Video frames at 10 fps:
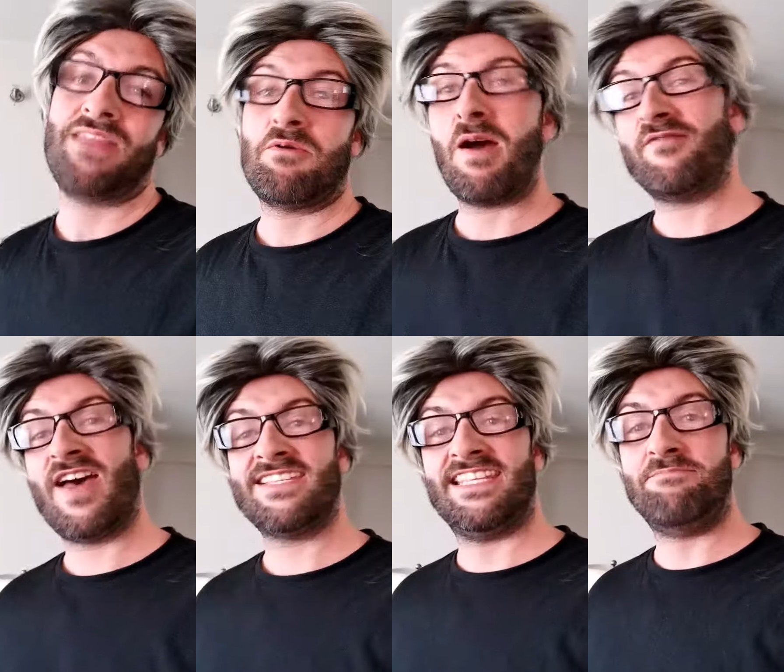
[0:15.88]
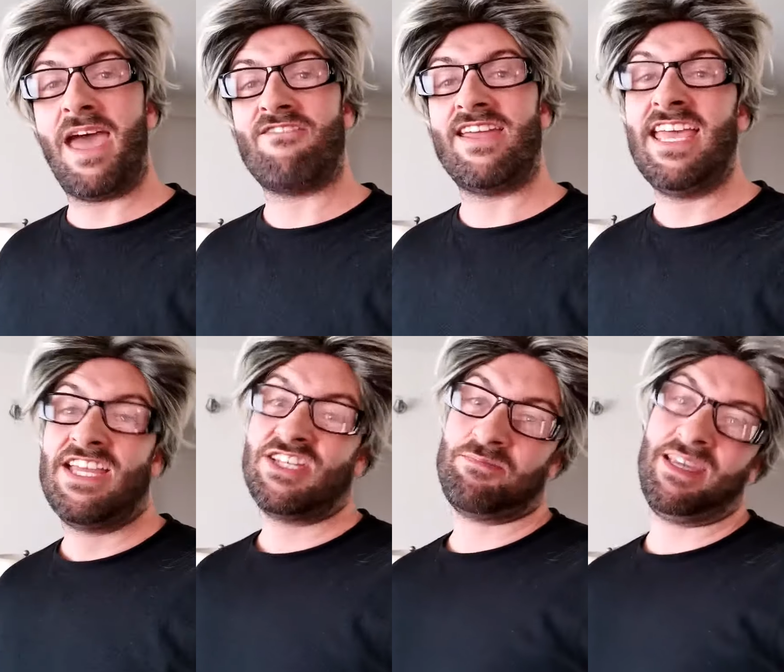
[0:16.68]
Well, firstly, Mary,
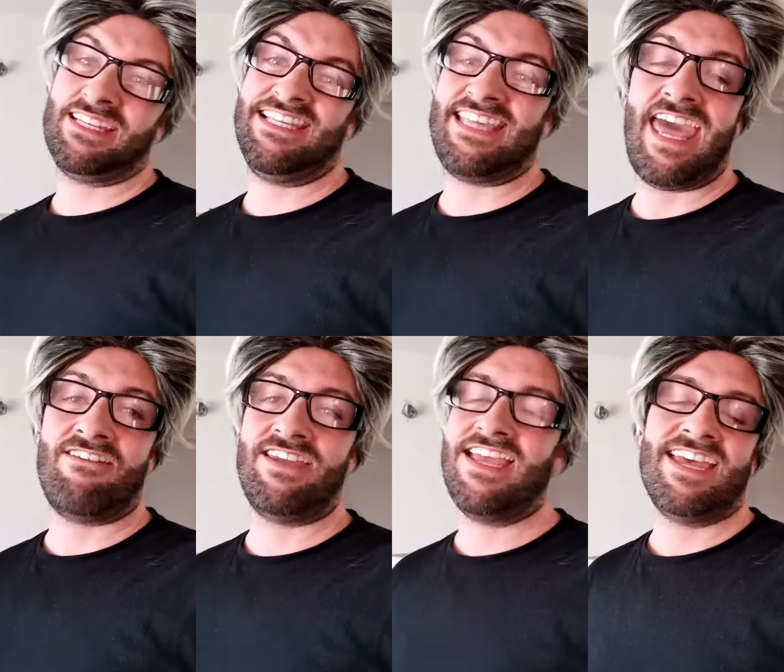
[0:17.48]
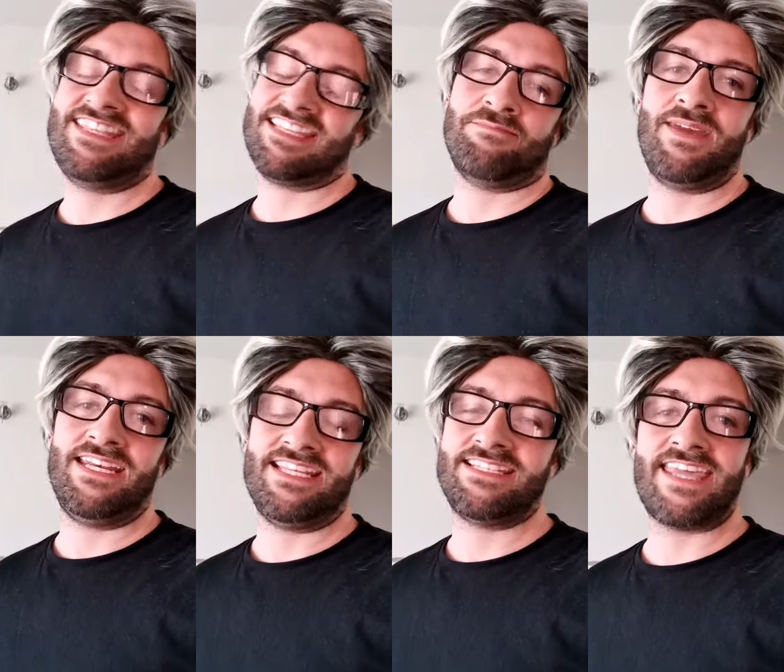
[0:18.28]
just because it's hairy doesn't mean
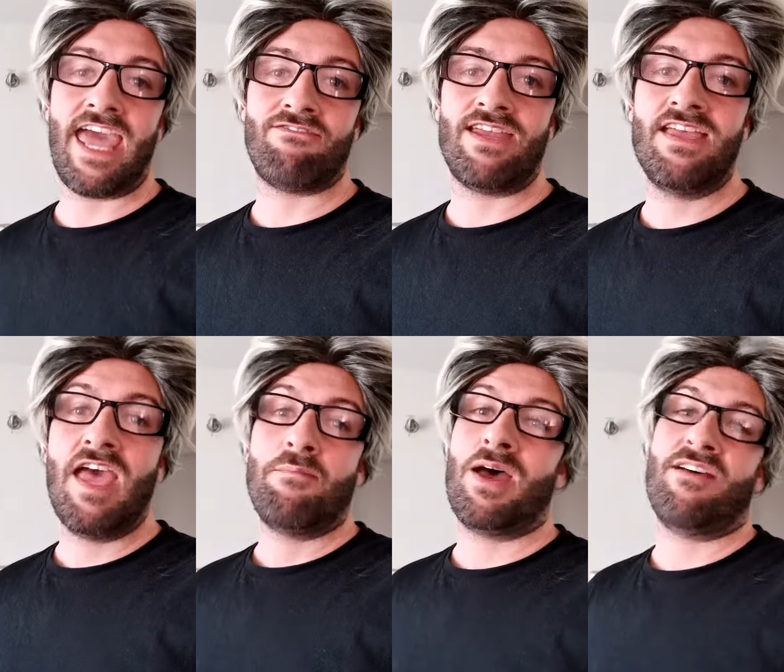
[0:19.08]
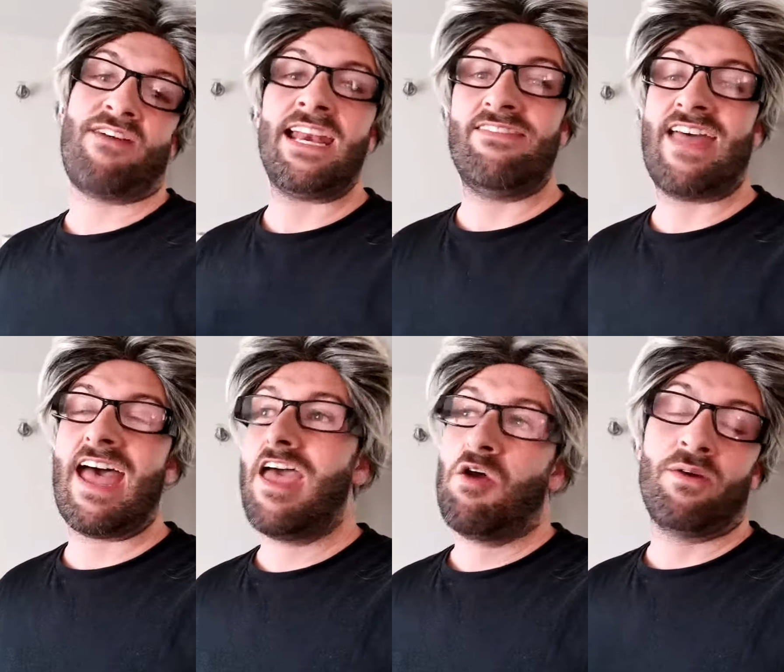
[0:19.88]
it's scary. But failing that,
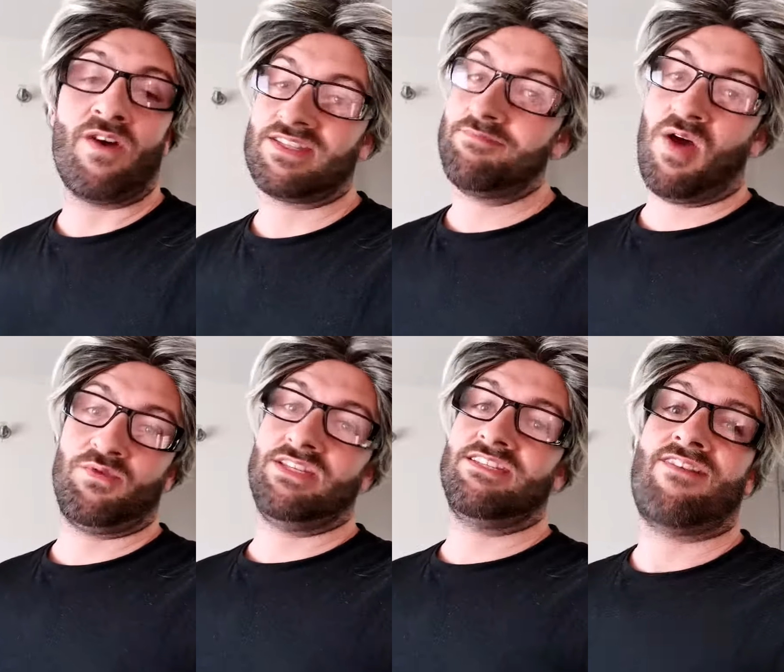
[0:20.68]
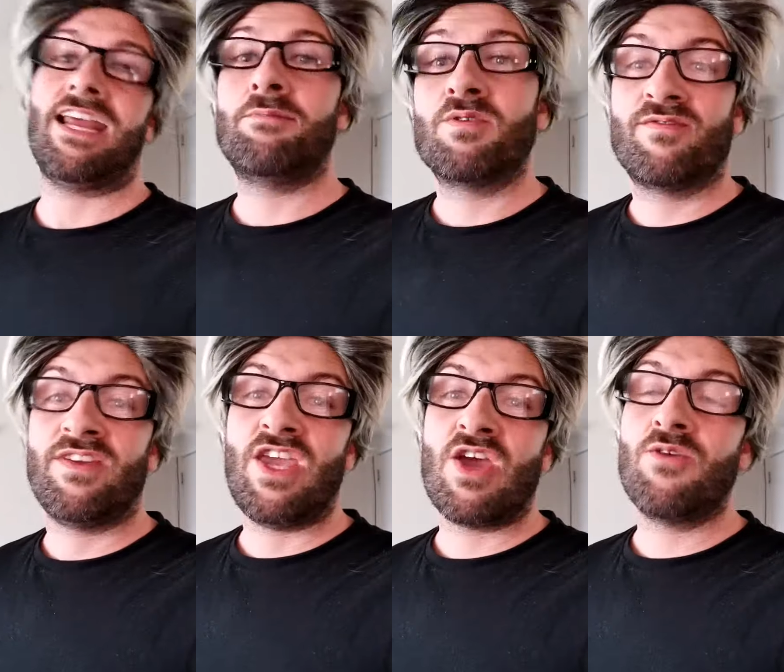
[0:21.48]
we've got some options available for
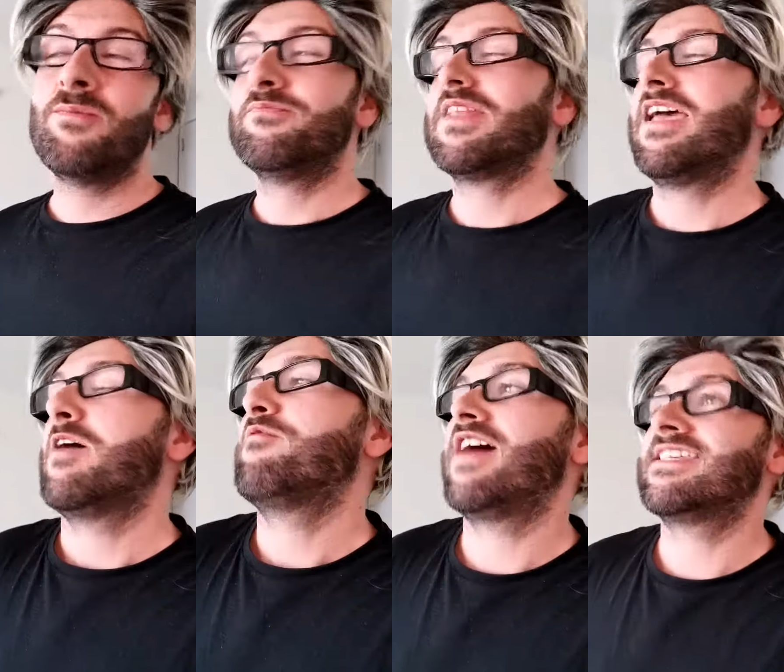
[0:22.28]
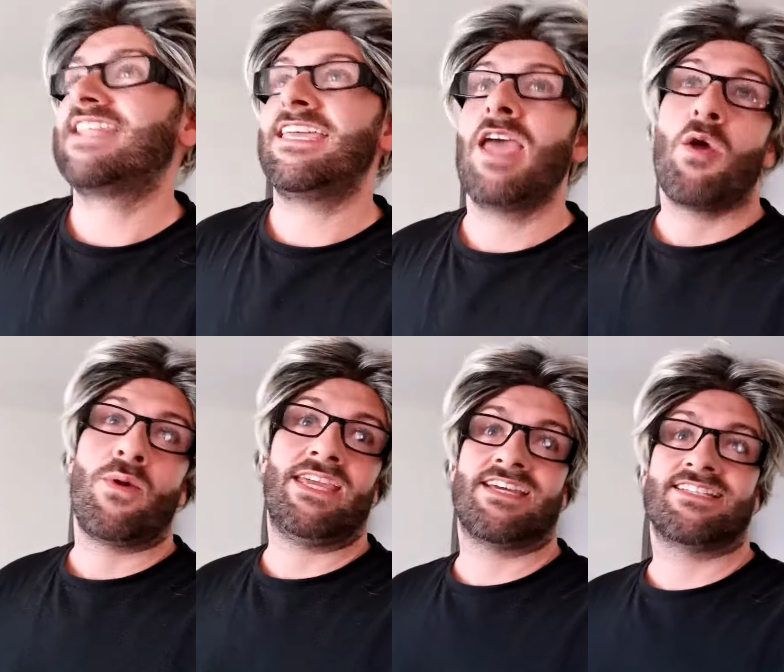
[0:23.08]
you. Firstly, we
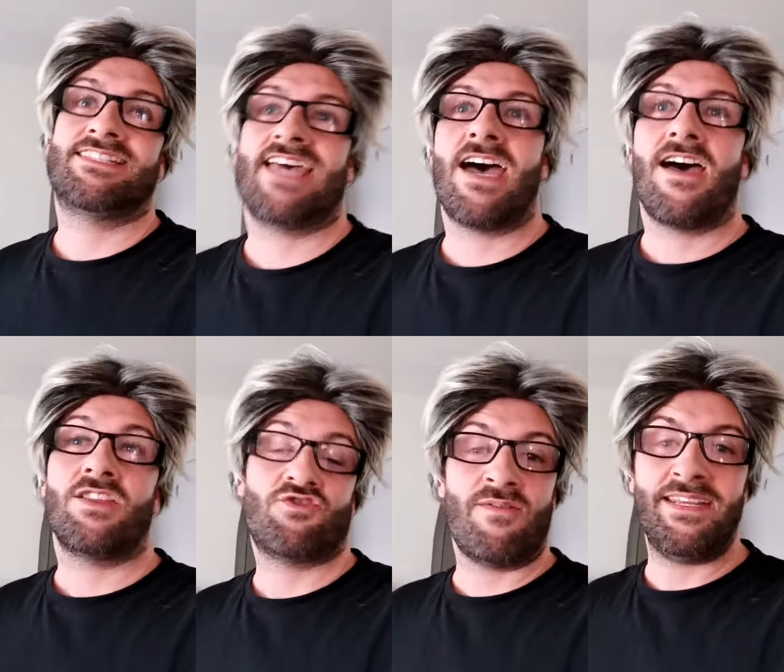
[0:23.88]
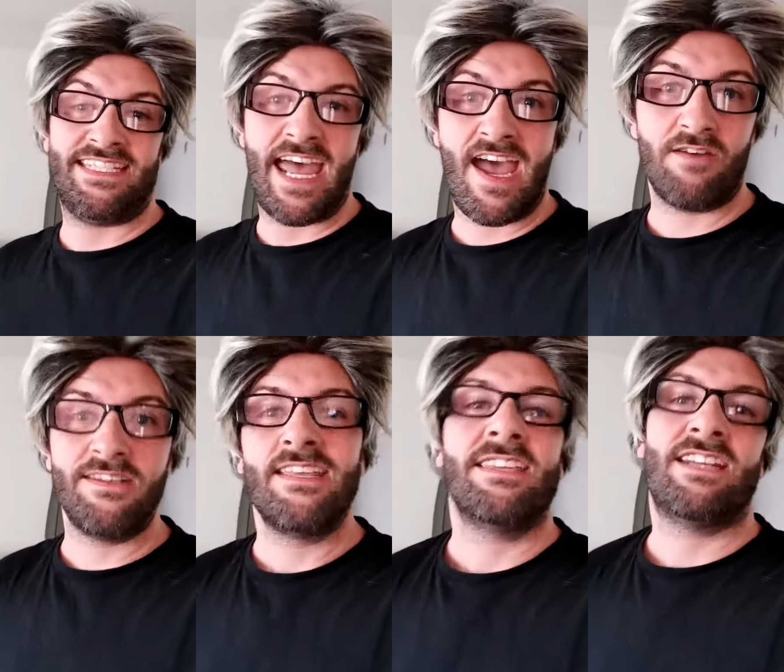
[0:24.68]
could uh, trim it down,
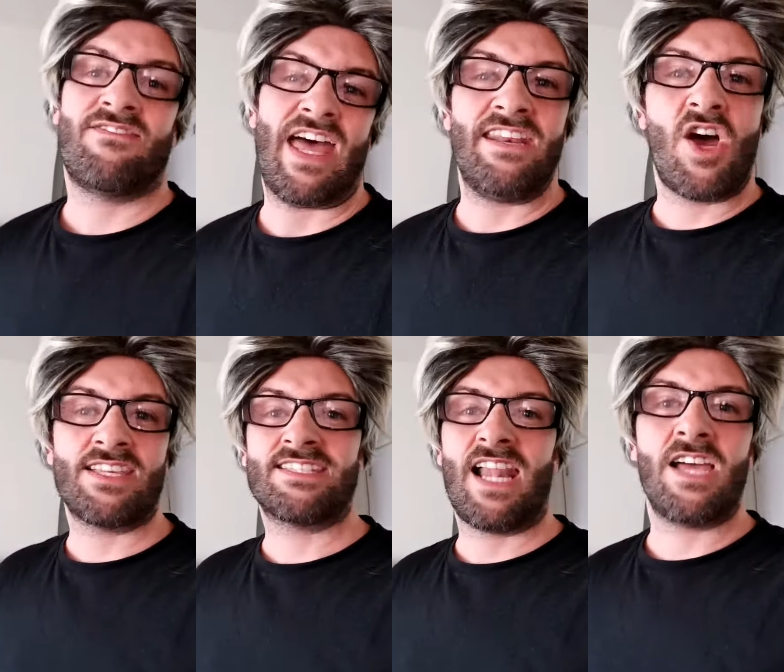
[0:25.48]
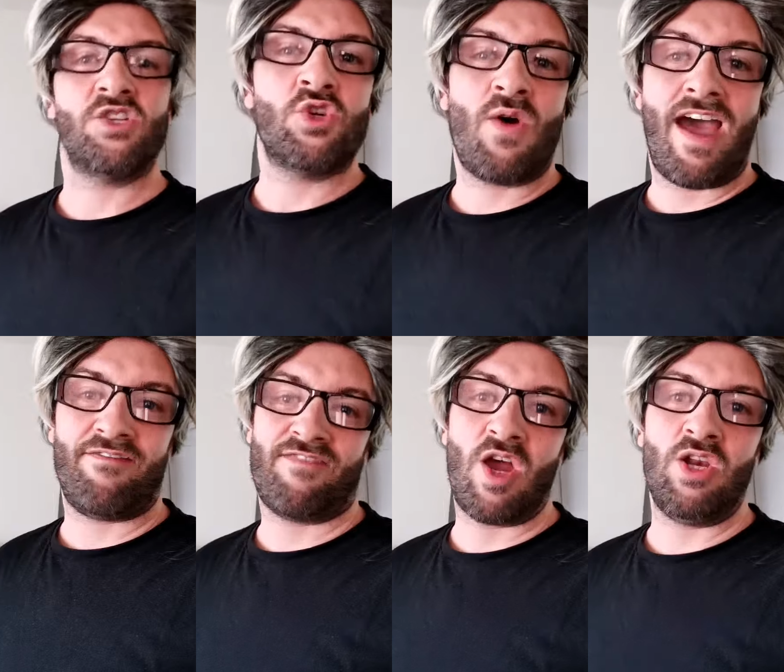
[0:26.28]
give that nice like short
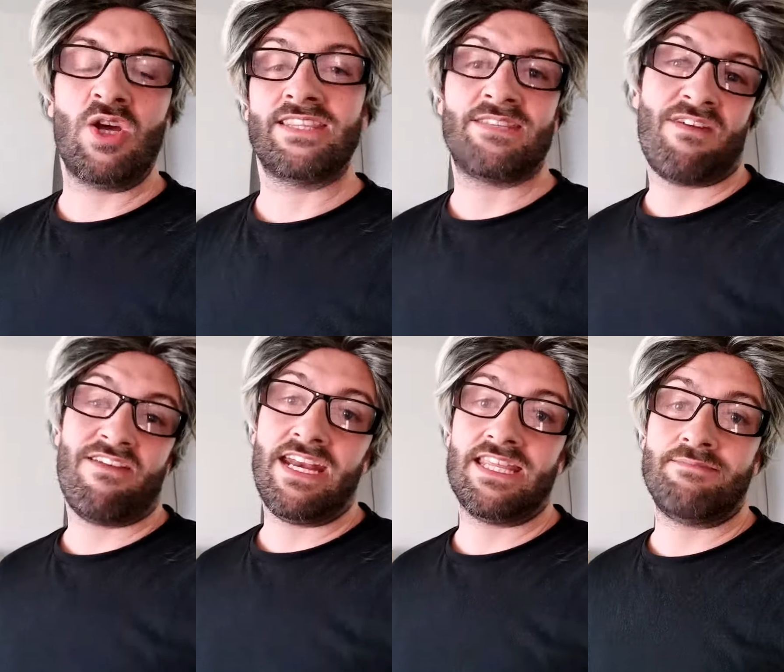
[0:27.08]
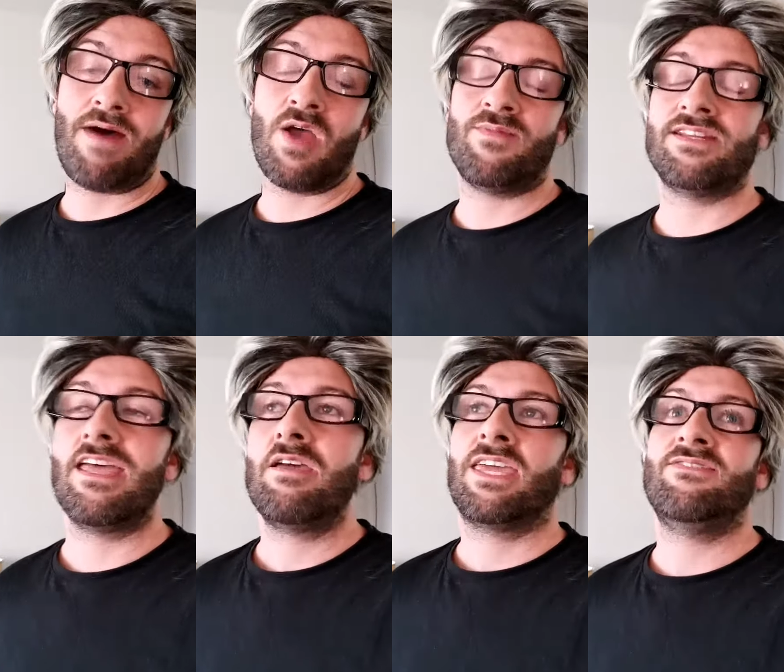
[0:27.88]
afro look that's very in at the moment
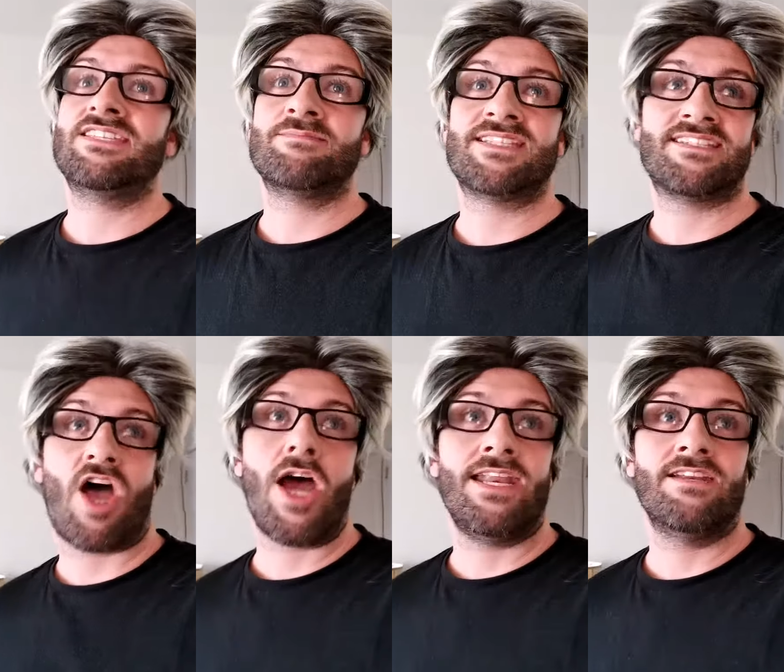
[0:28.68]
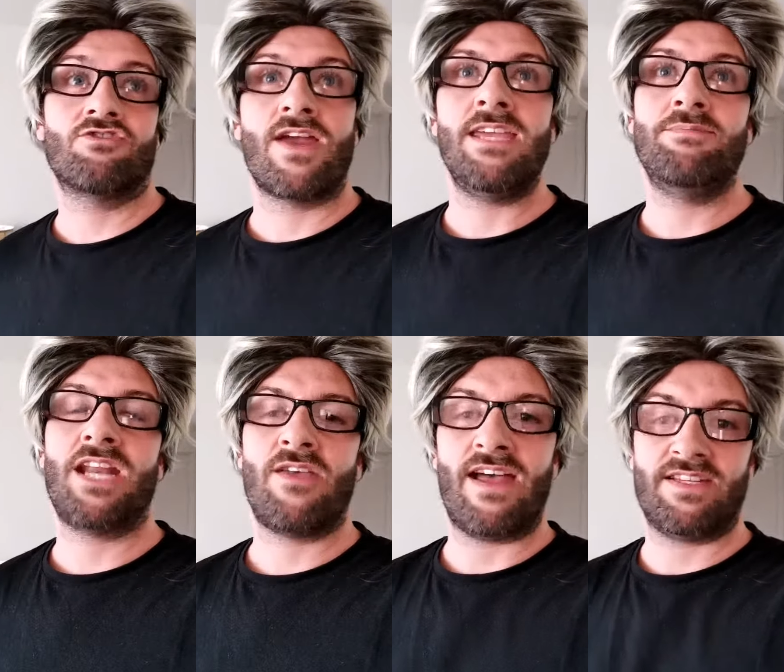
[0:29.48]
give you some styling cream you know
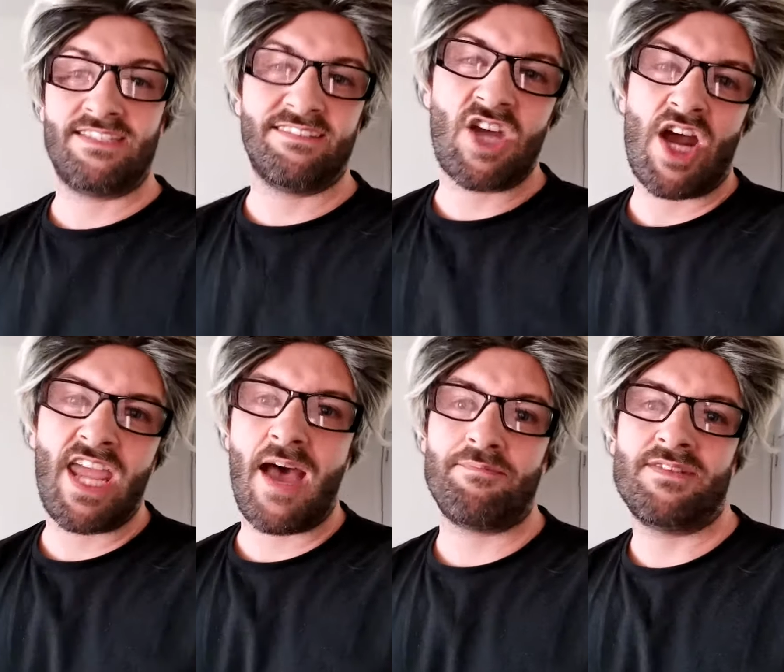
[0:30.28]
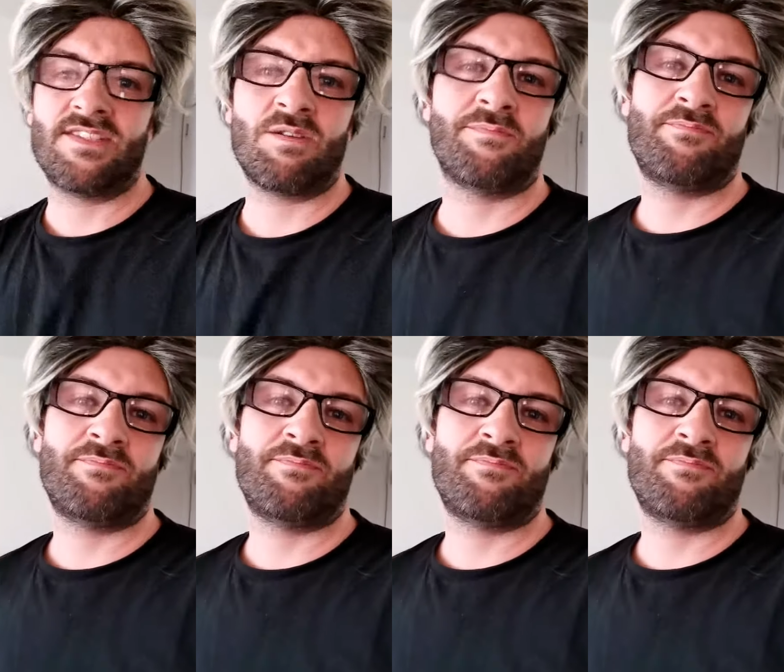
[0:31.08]
that just tidy it up and sort of